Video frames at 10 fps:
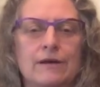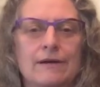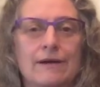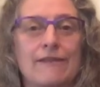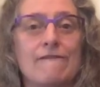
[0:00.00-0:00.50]

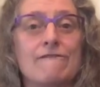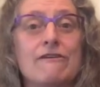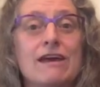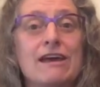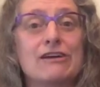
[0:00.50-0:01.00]
And the
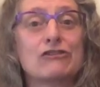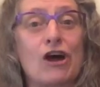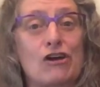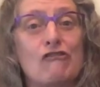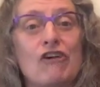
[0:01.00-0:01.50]
V is kind
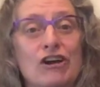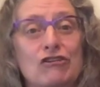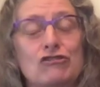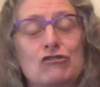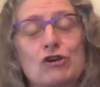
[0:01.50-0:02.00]
of fun. You
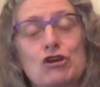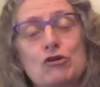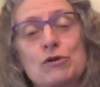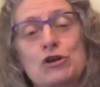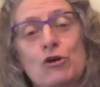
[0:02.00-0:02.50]
do a U
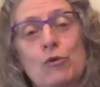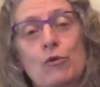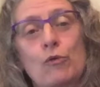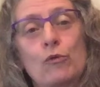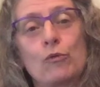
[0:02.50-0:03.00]
and you go
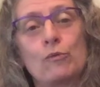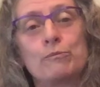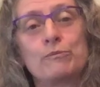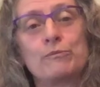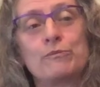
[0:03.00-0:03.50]

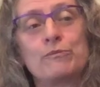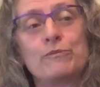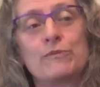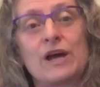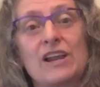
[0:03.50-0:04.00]

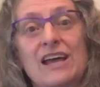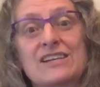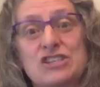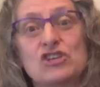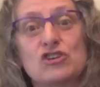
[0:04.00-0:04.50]
kind of like a
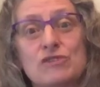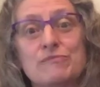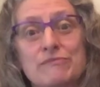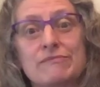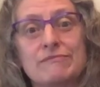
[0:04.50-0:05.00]
scissor,
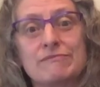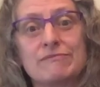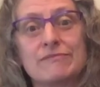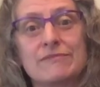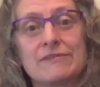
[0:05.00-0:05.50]

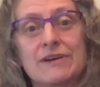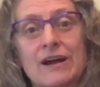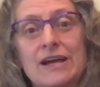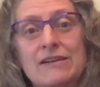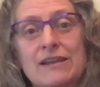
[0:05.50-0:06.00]

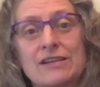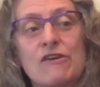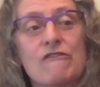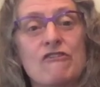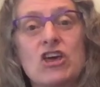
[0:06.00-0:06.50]
right? That's
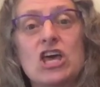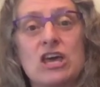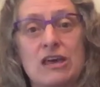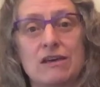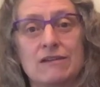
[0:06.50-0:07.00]
a
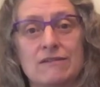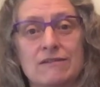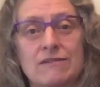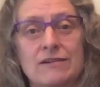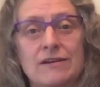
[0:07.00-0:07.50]
V.
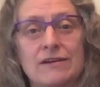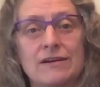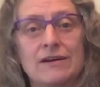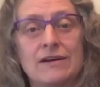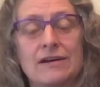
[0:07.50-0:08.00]

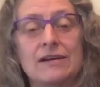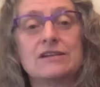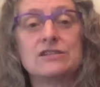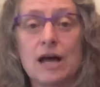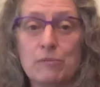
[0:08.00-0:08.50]
And a
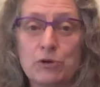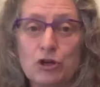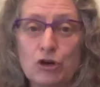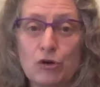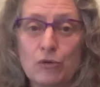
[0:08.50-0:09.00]

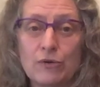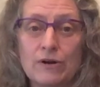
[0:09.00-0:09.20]
W,